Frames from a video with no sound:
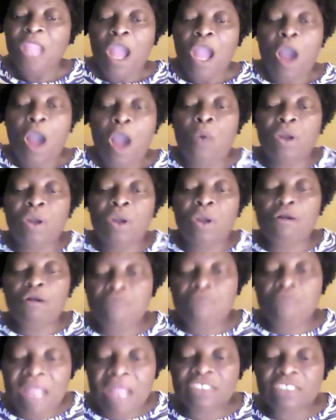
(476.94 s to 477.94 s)
Our
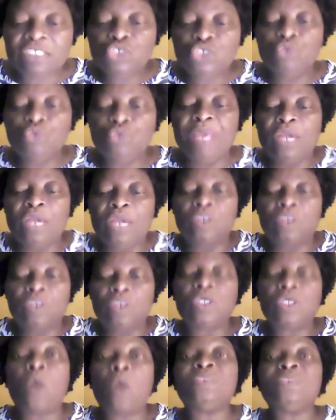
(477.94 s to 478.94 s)
character should make
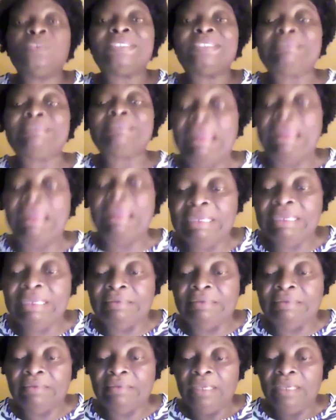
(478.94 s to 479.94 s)
us
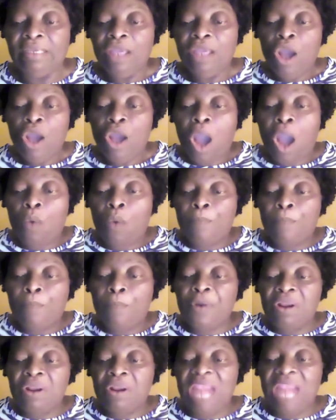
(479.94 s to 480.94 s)
outstanding. Our
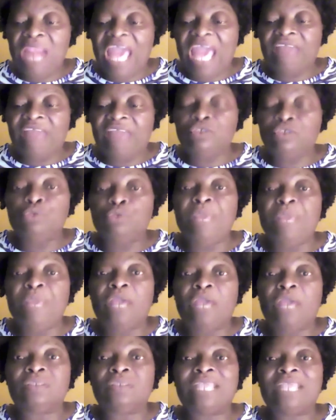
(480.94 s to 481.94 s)
prayer life should
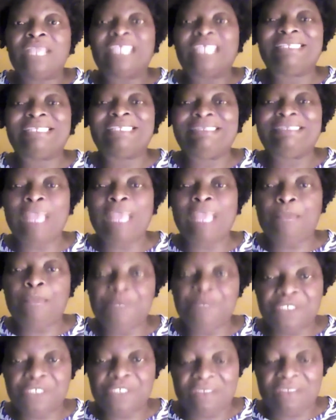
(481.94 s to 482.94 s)
make us
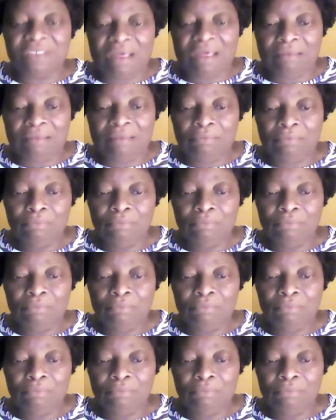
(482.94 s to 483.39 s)
exceptional.